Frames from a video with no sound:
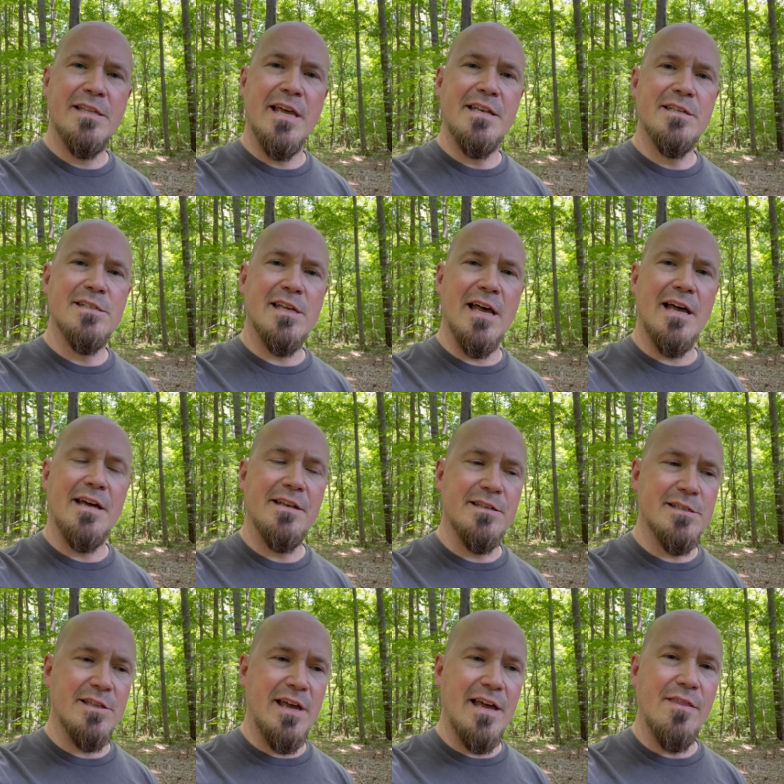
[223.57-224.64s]
they design
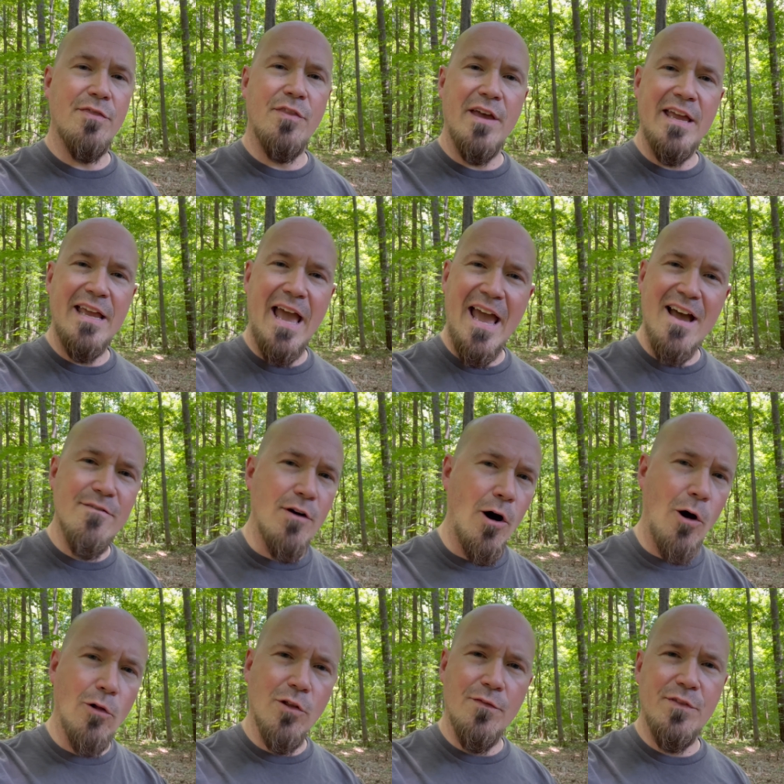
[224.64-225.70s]
is that they have
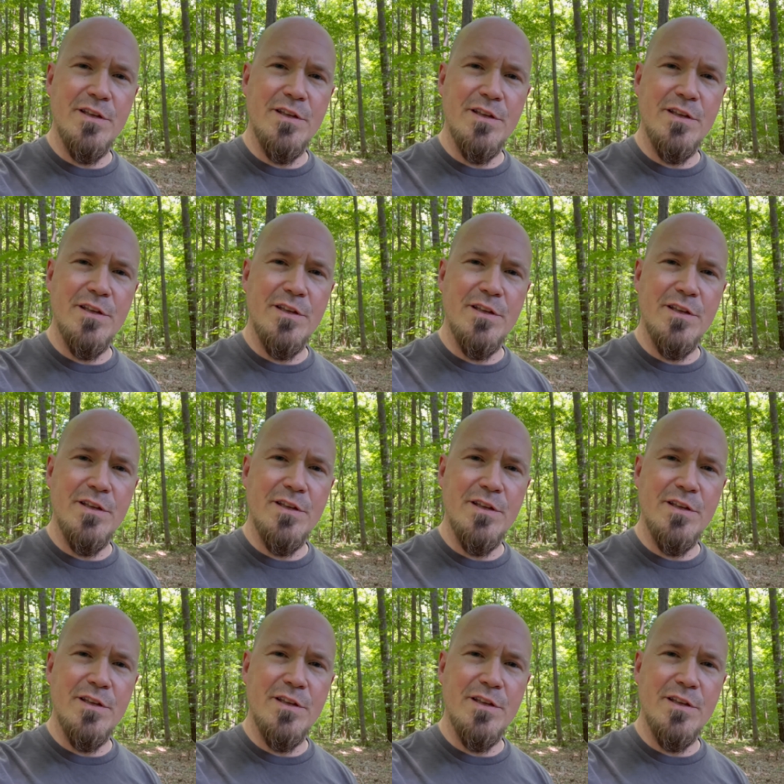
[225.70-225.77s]
all of